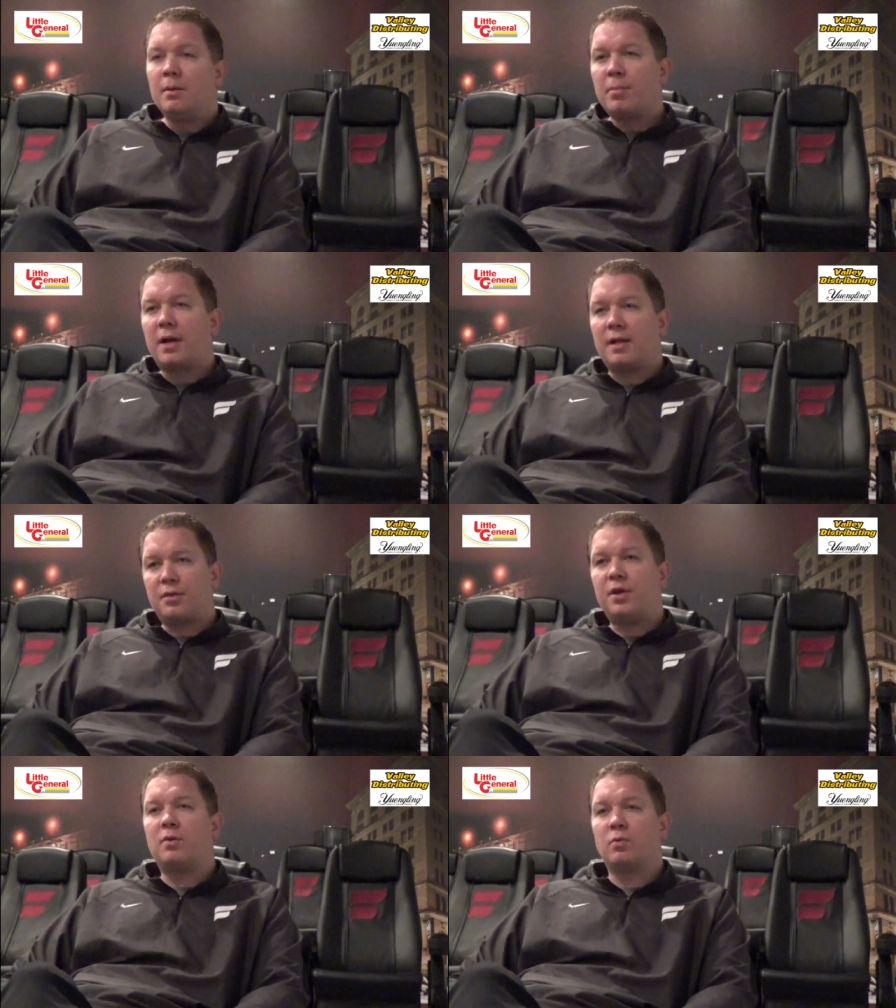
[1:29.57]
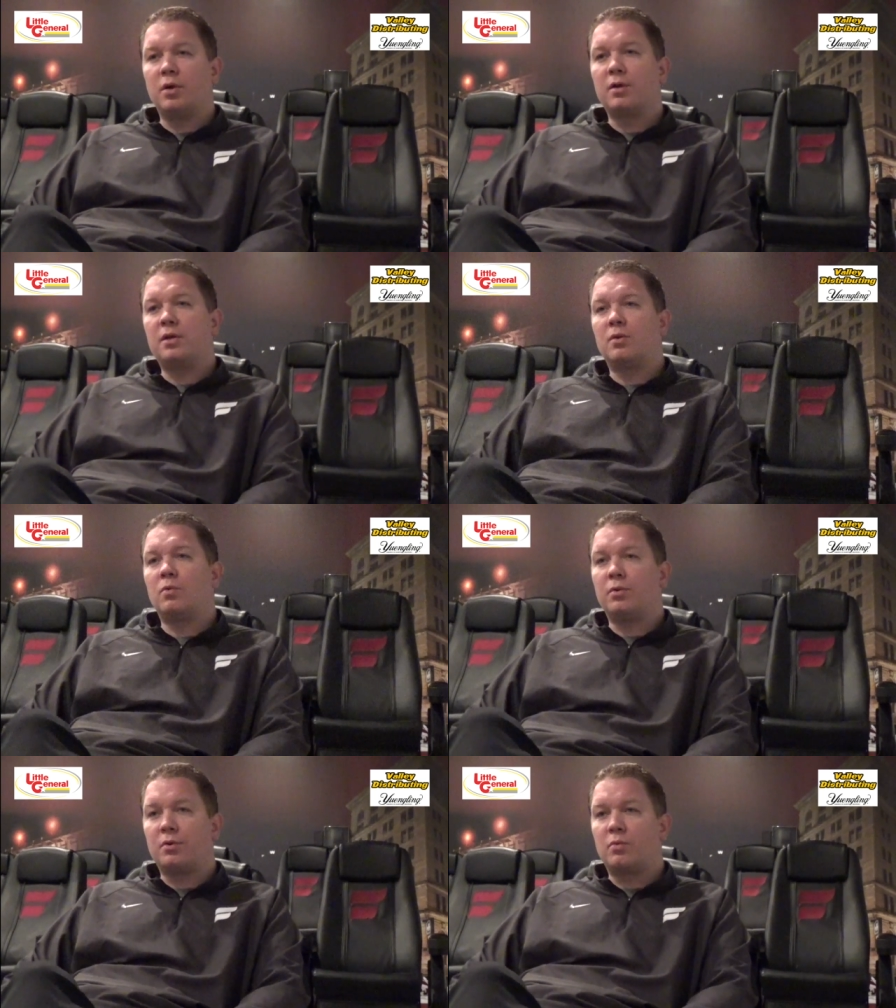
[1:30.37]
but I think really
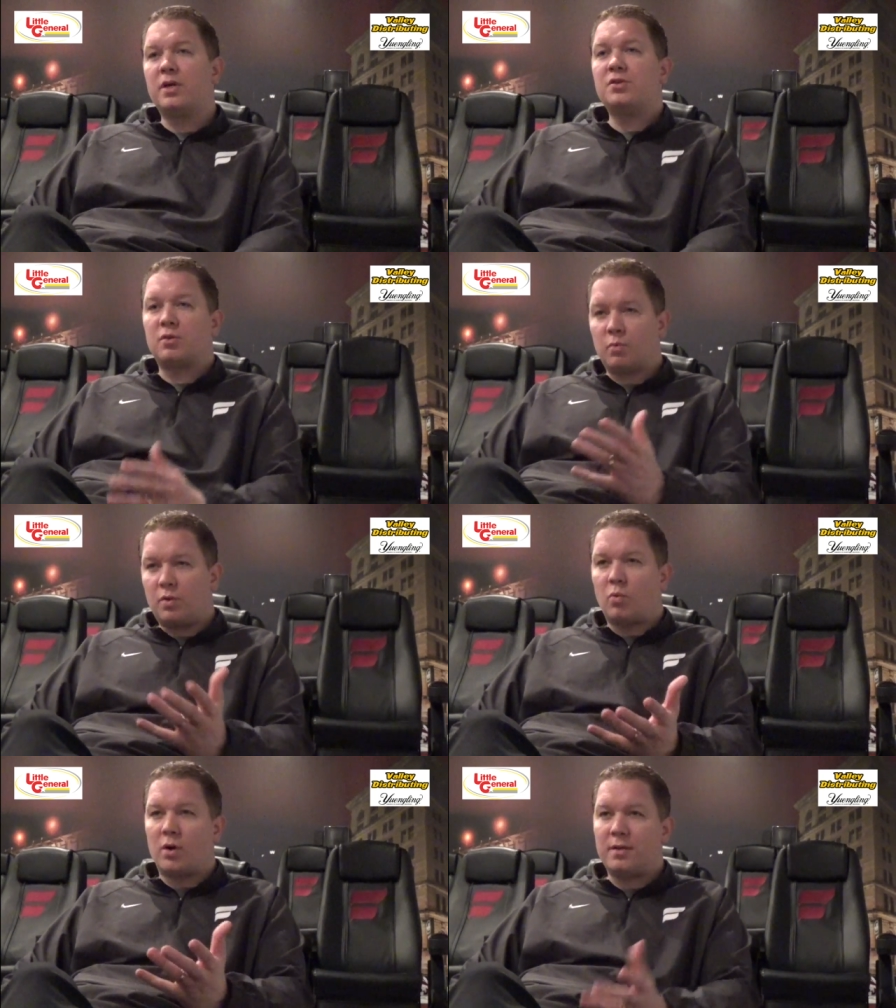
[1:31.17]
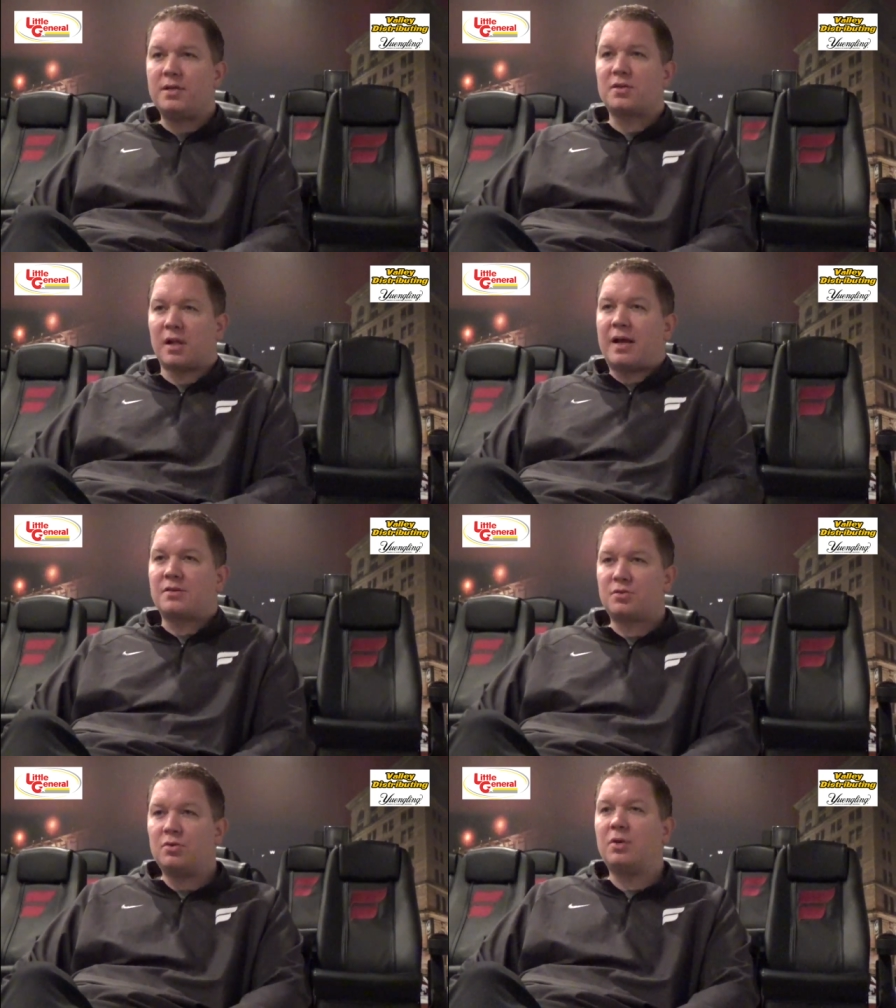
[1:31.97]
the reason we won these
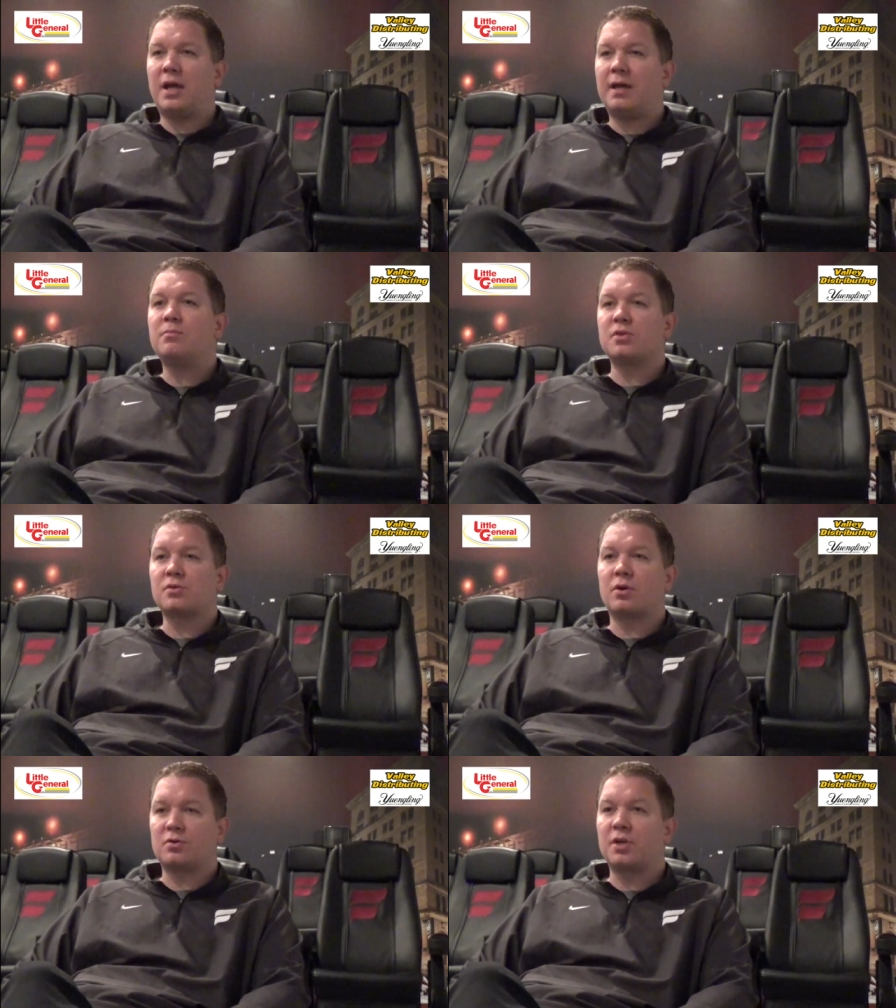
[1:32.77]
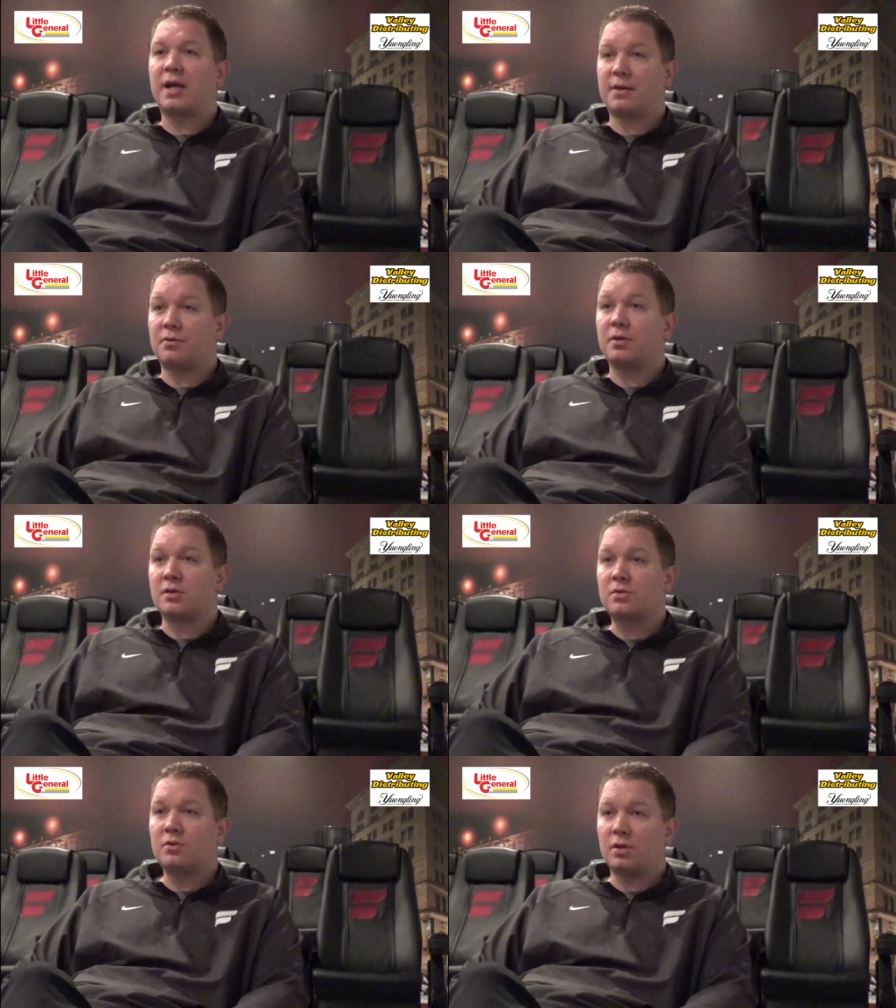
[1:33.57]
last 2 games is our togetherness.